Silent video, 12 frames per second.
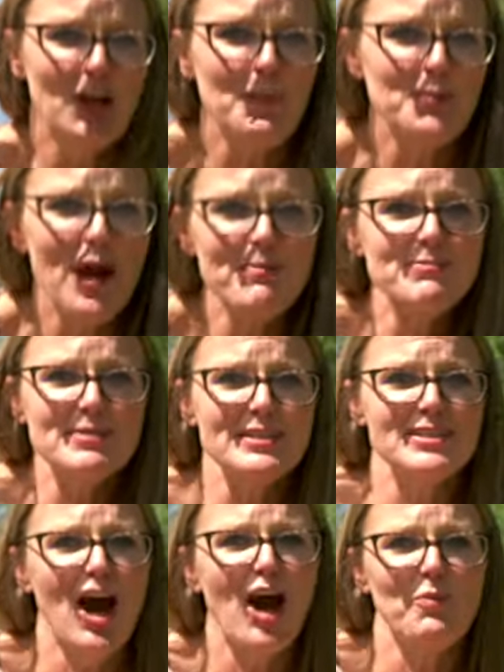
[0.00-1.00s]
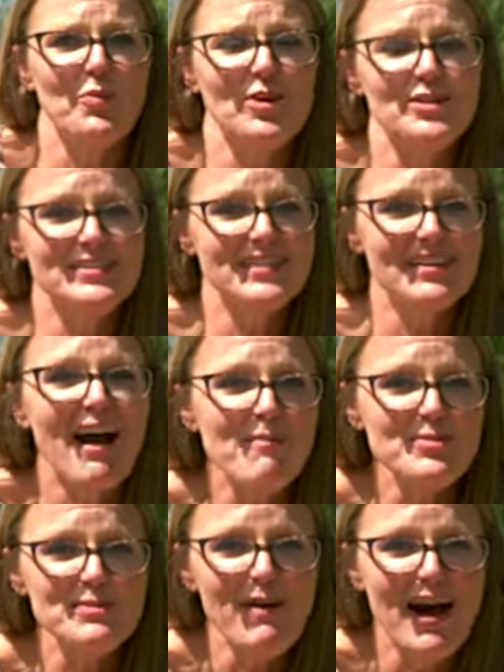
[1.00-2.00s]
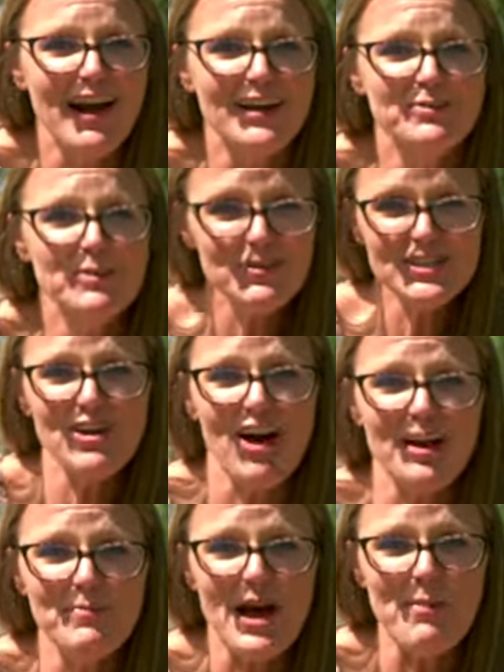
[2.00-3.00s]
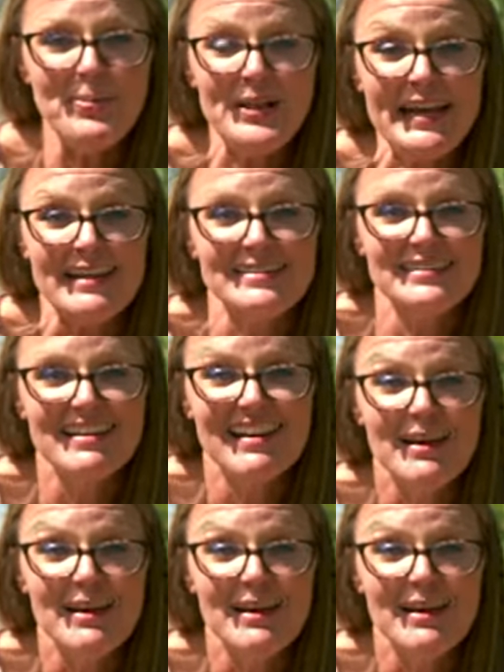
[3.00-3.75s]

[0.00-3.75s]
are probably not words that come to mind when we talk about plants.